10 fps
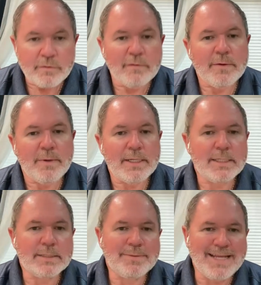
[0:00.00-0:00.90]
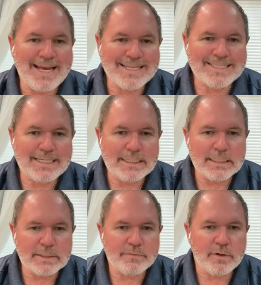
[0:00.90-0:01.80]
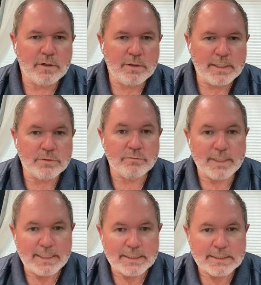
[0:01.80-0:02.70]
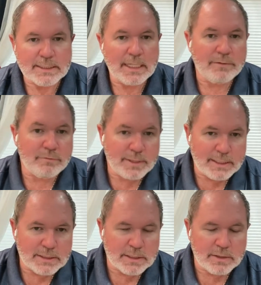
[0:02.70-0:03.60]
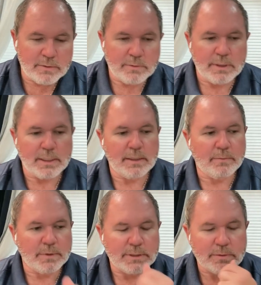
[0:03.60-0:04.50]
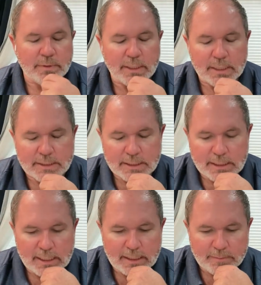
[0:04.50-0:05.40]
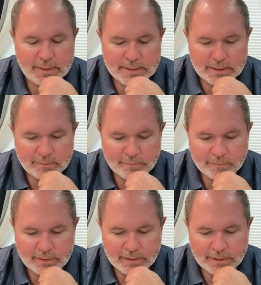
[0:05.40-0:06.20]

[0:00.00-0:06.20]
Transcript: For everybody that's been asking as far as readings and life readings go, which is with Isaac and myself,